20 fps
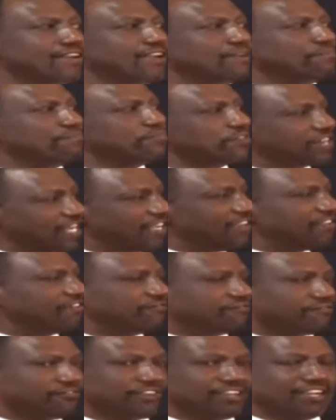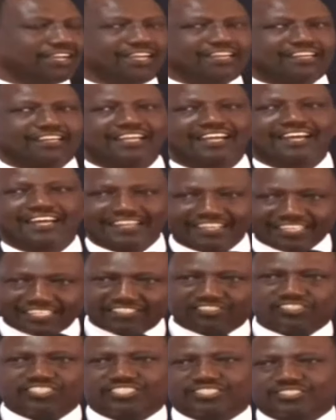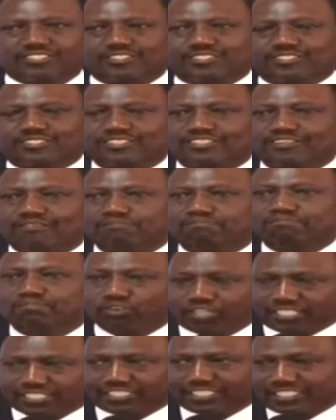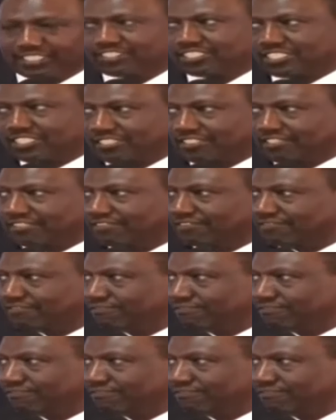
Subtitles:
a brave and courageous politician,